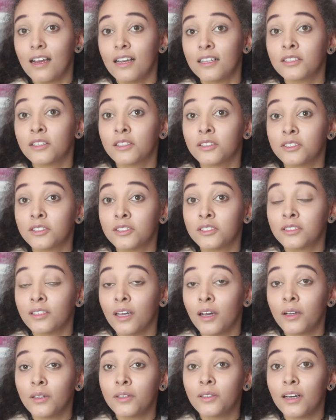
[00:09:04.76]
It's got
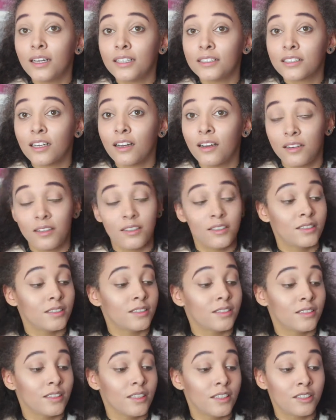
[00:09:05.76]
so nice colours.